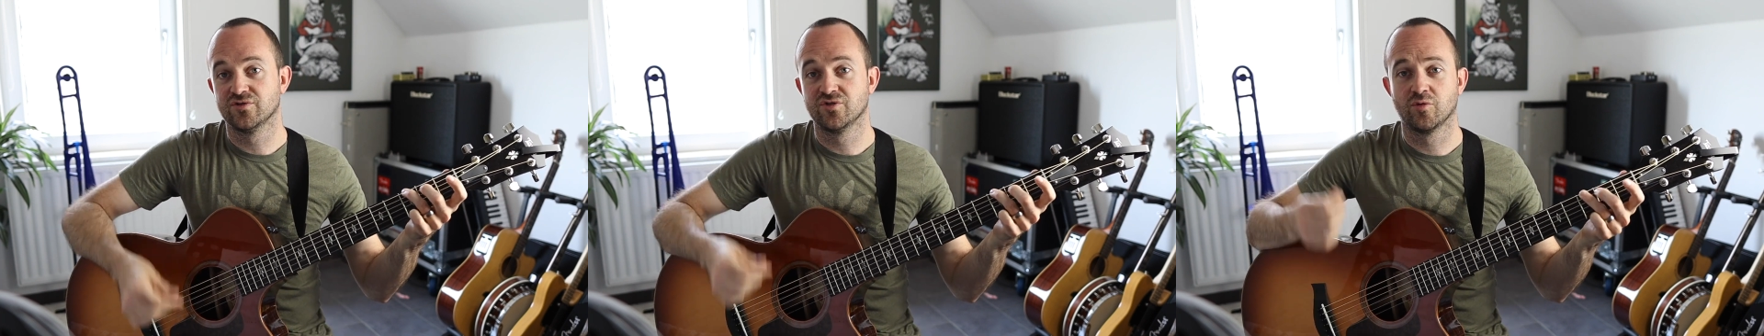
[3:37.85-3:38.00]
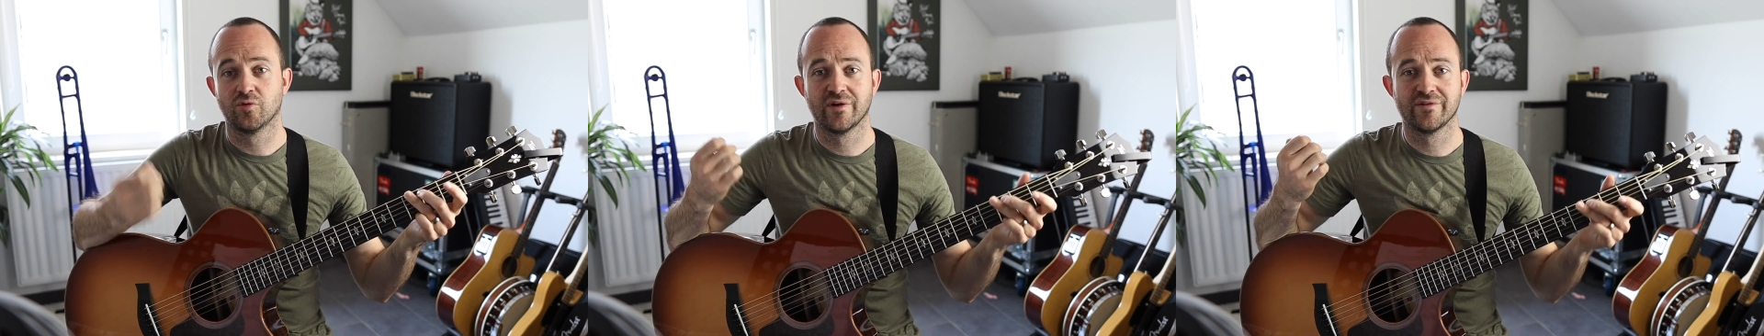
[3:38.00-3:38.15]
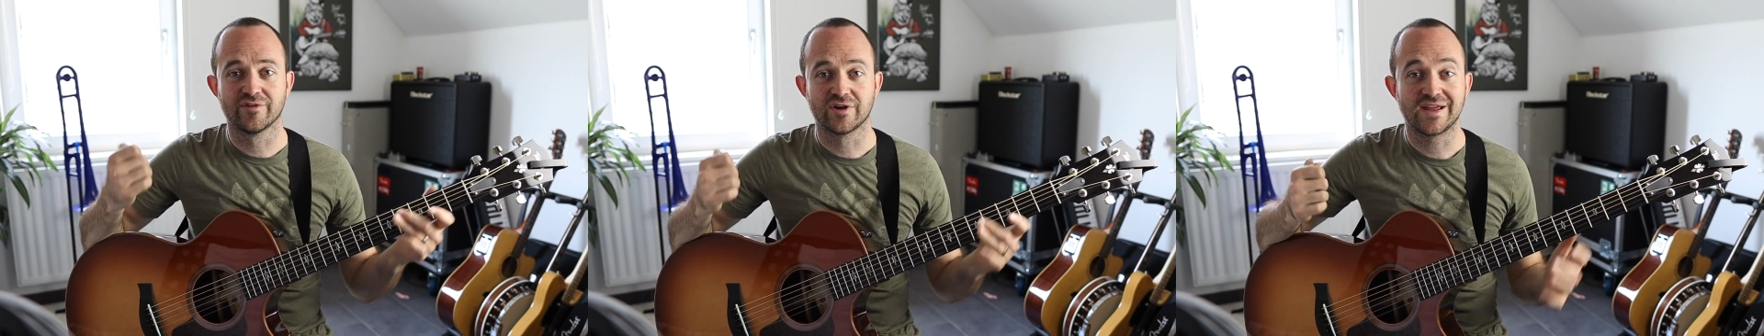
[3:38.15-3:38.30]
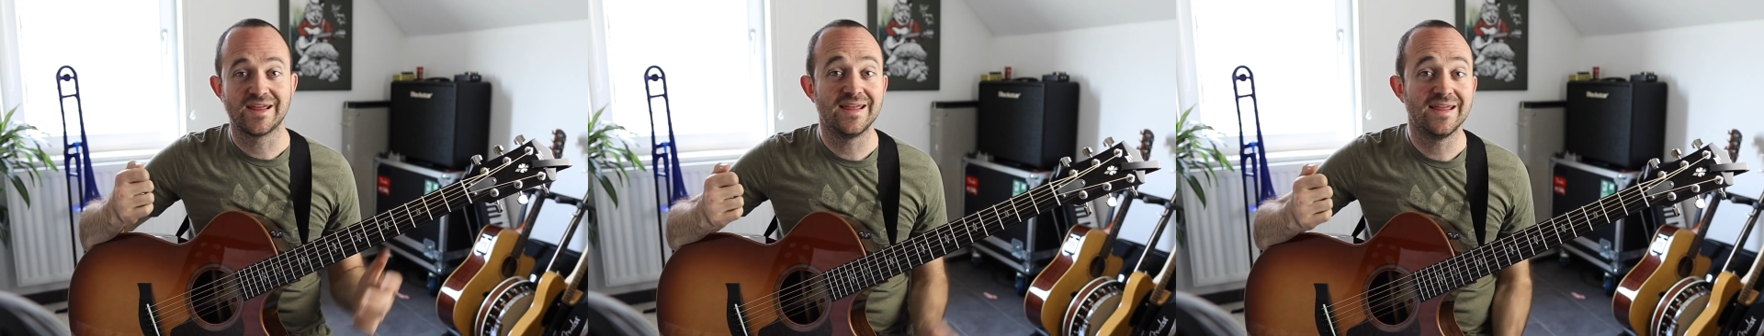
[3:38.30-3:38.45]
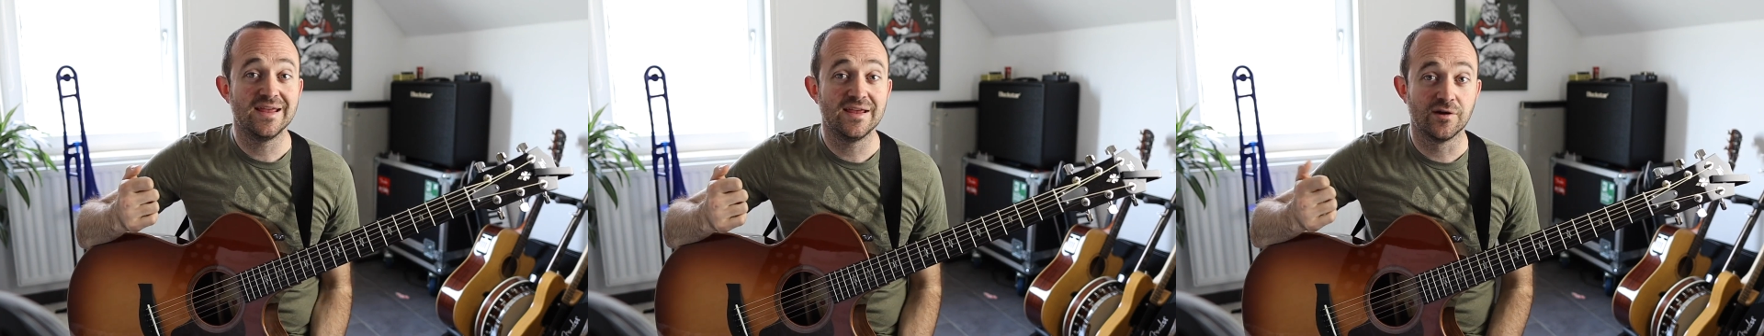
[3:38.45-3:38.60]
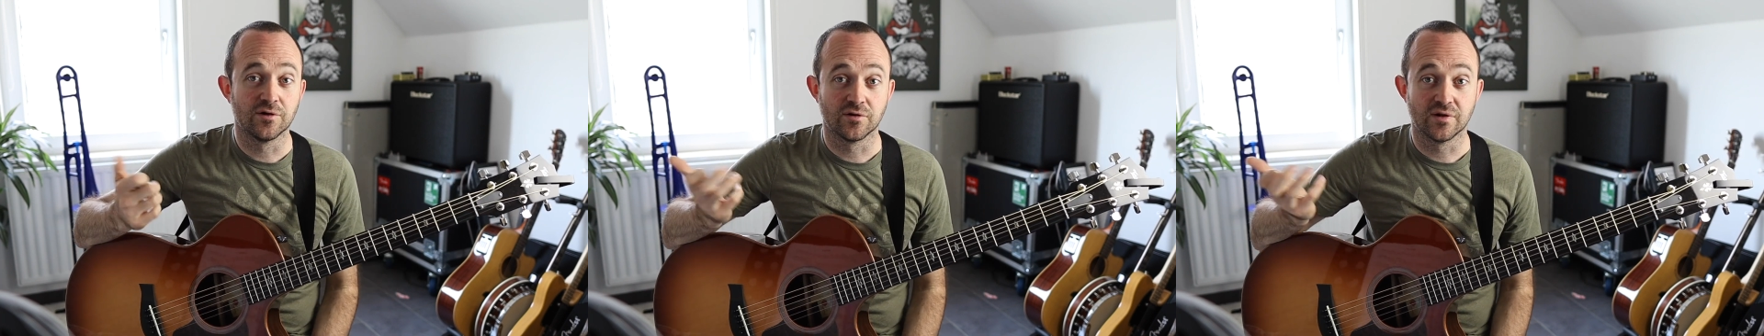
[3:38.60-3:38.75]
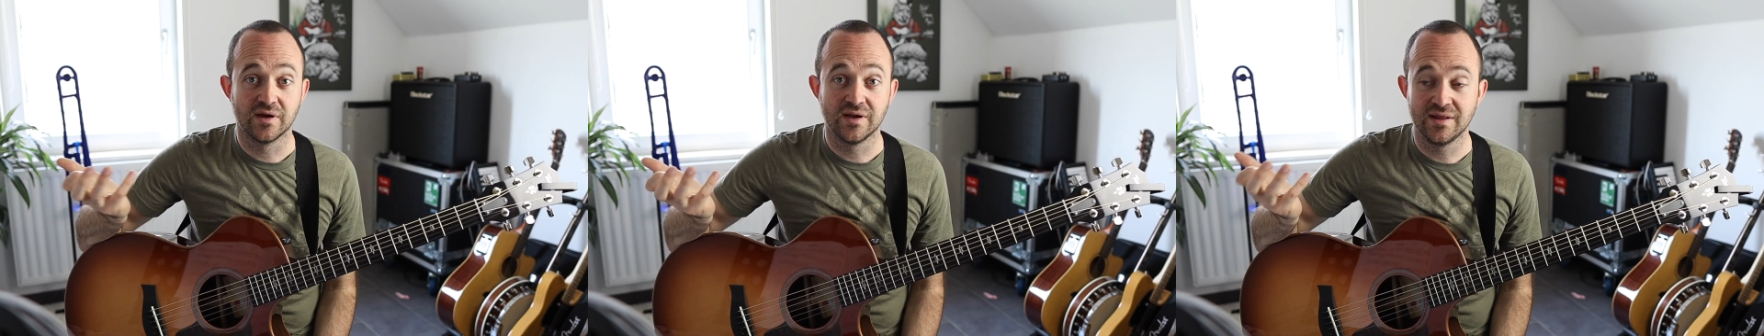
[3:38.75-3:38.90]
So whatever key
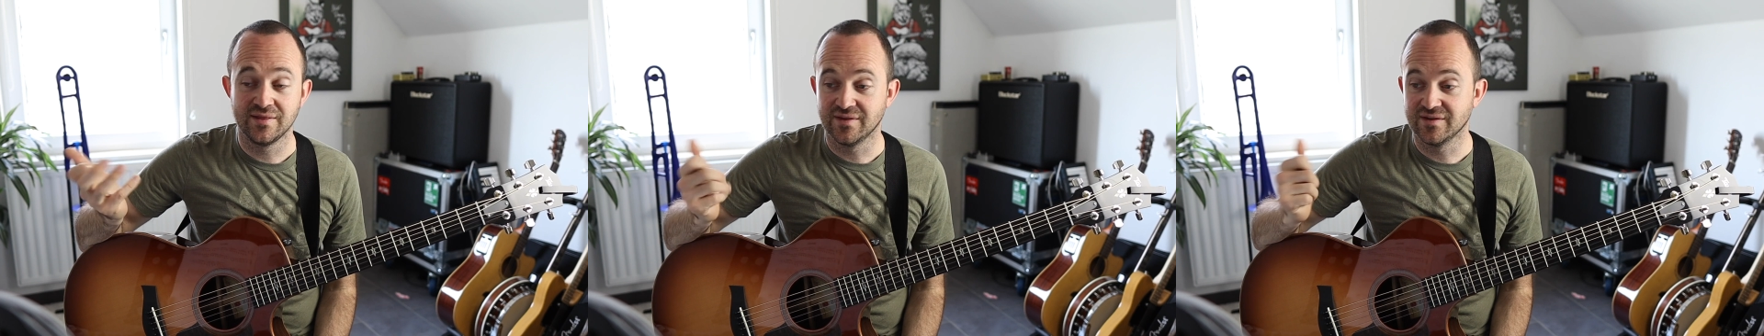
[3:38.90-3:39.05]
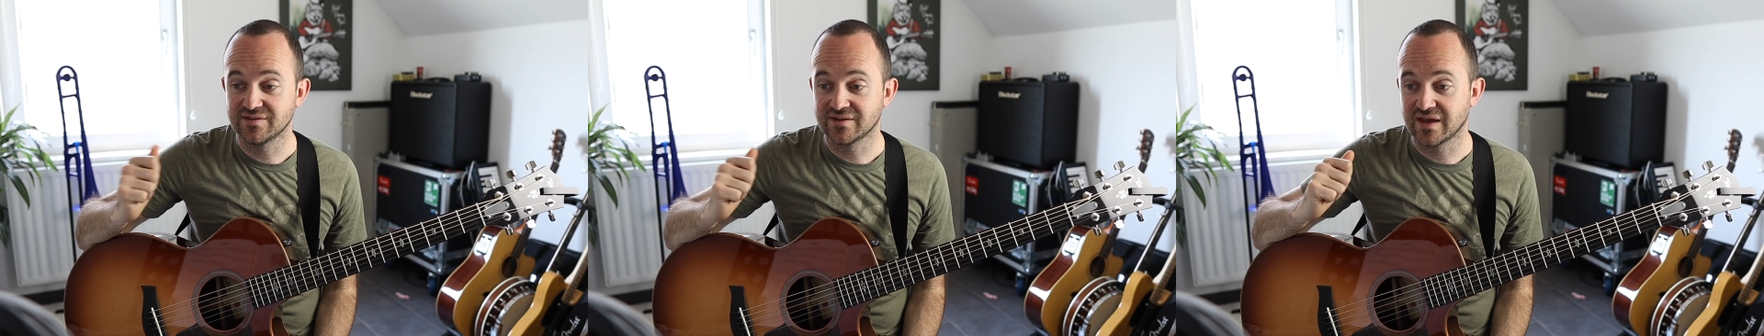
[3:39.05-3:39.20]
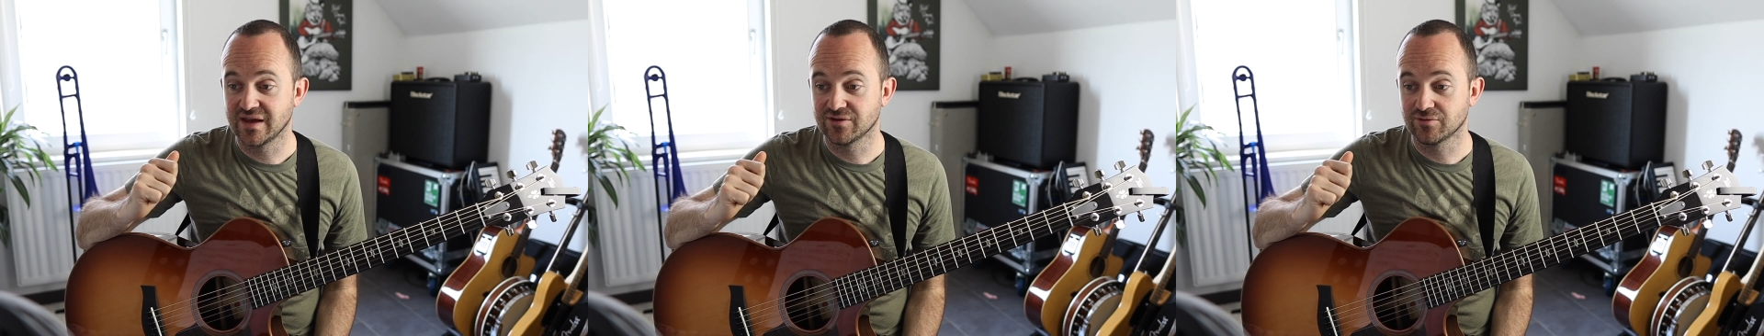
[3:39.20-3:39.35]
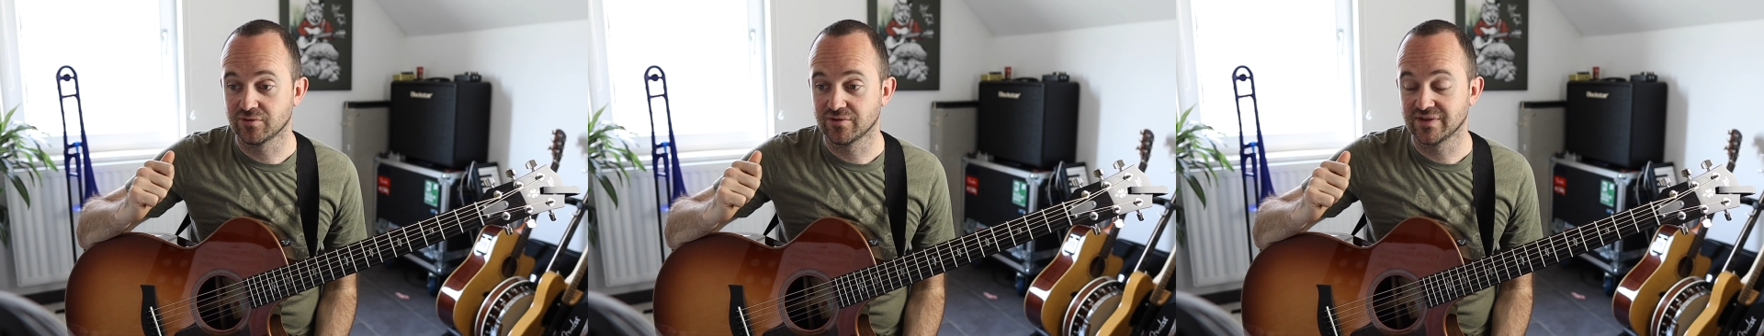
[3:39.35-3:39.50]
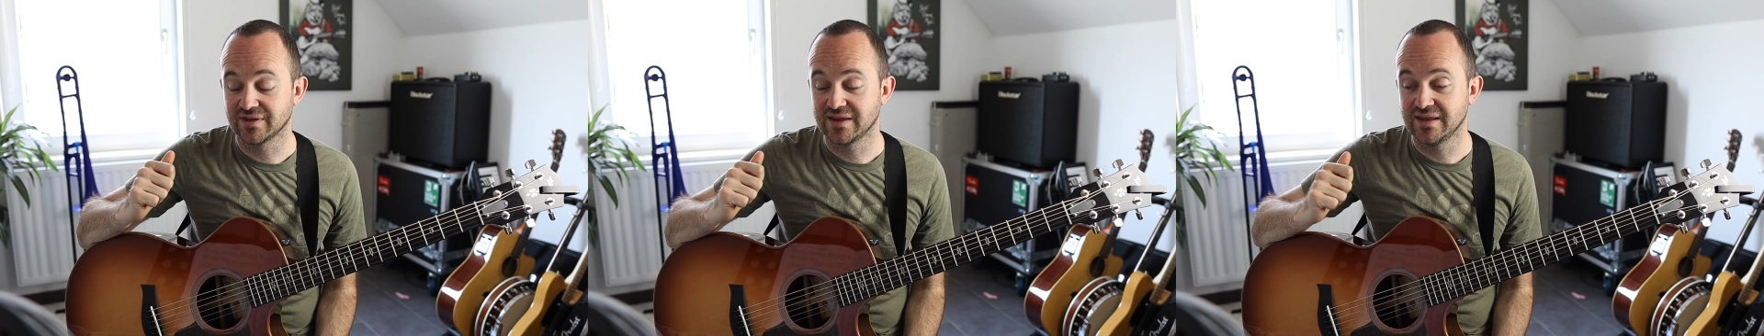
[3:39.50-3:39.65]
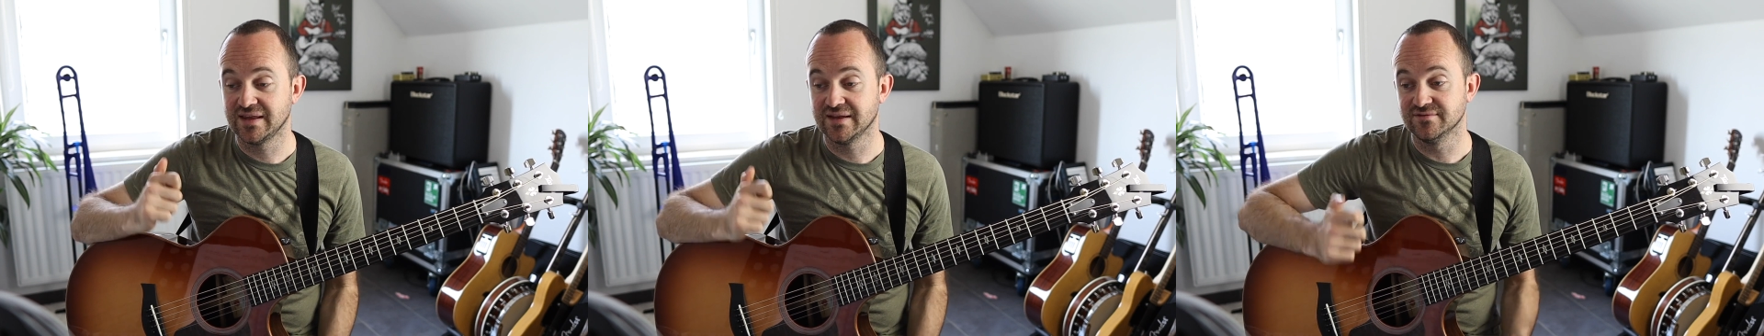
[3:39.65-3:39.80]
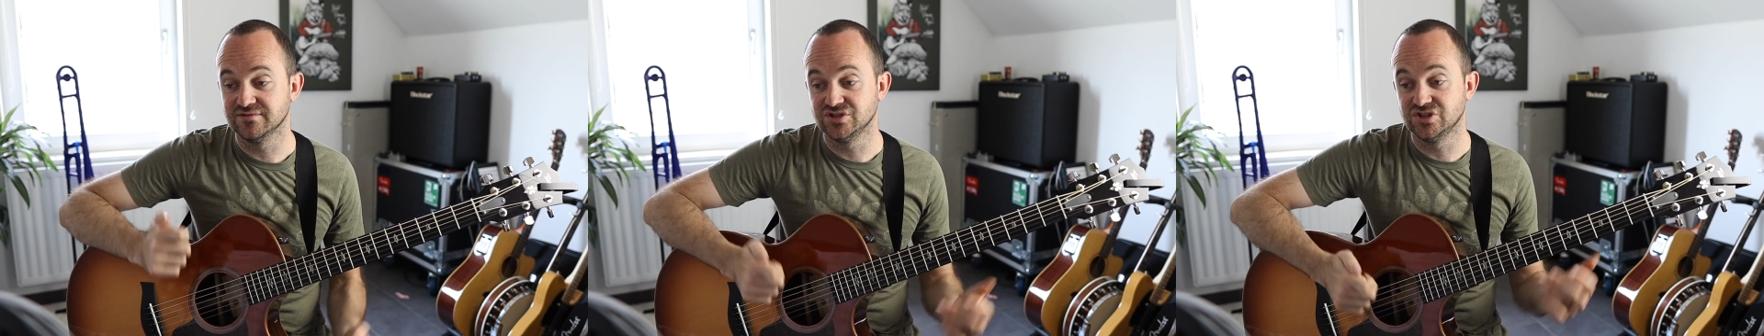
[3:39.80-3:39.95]
you're in this case we're in the
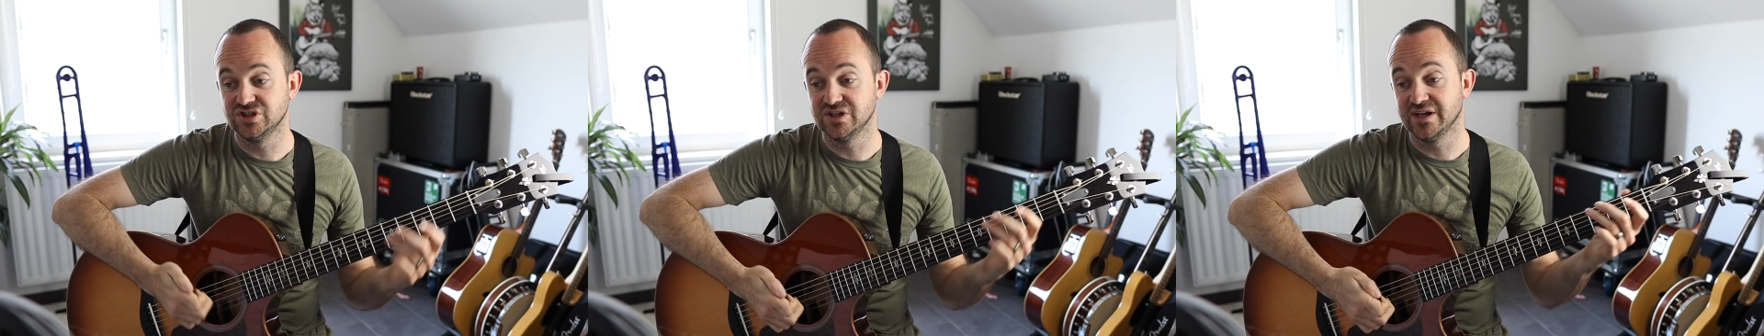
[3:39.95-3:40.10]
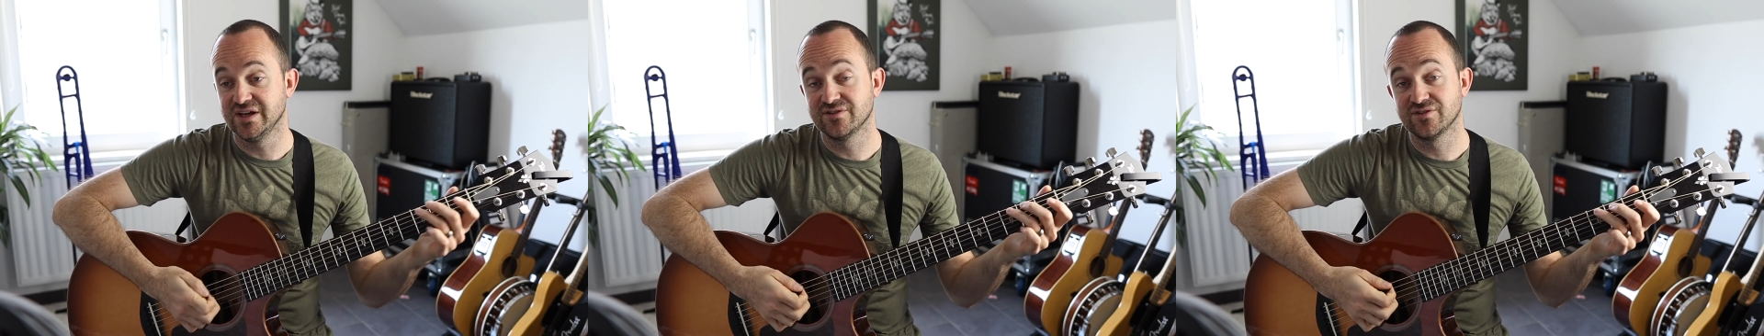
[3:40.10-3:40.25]
key of G,